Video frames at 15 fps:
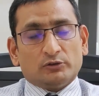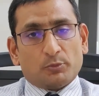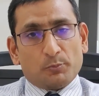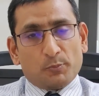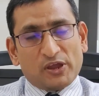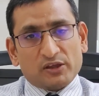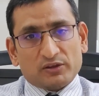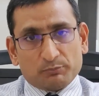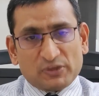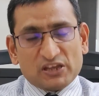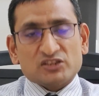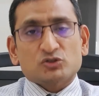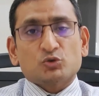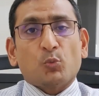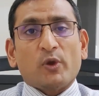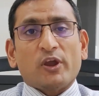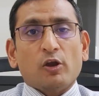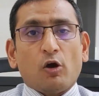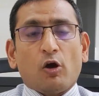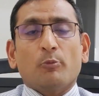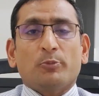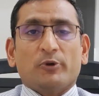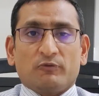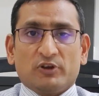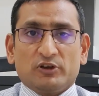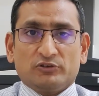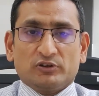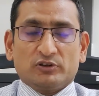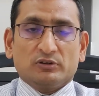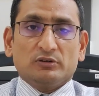The best way of
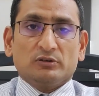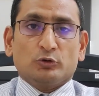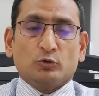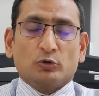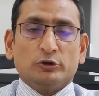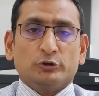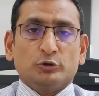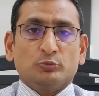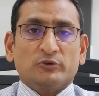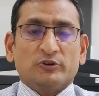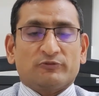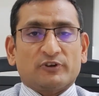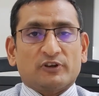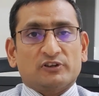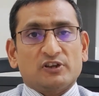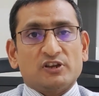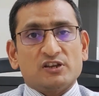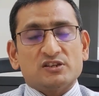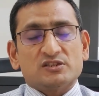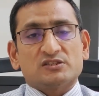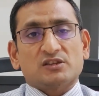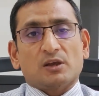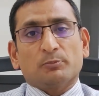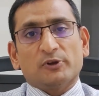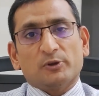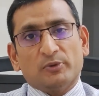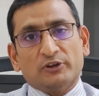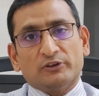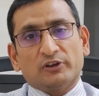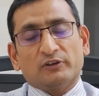preventing neural tube defect is
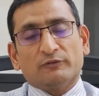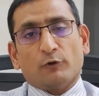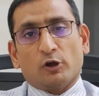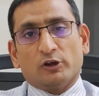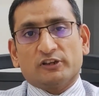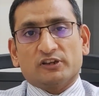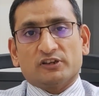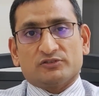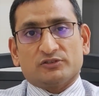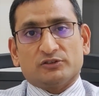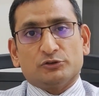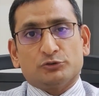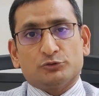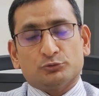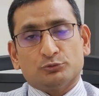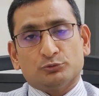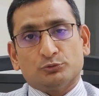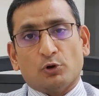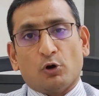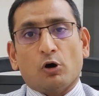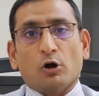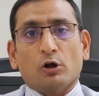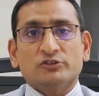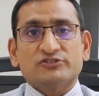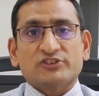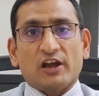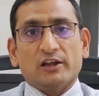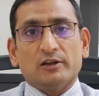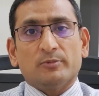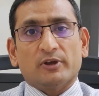supplementing folic acid to all
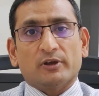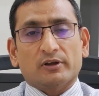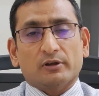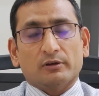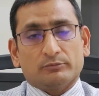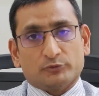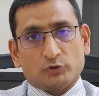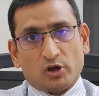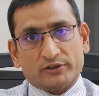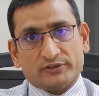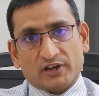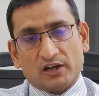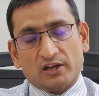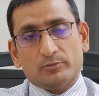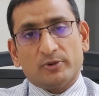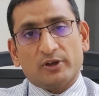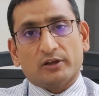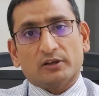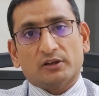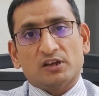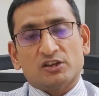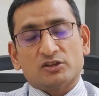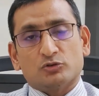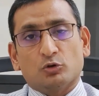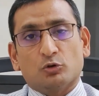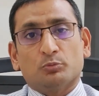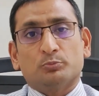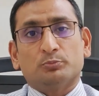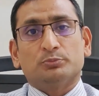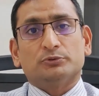childbearing age
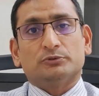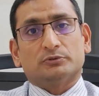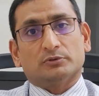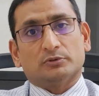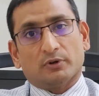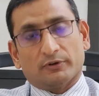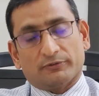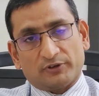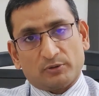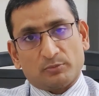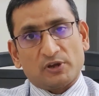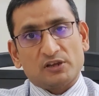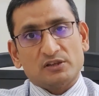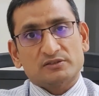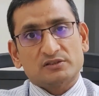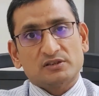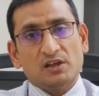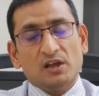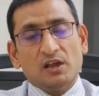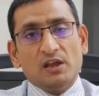group females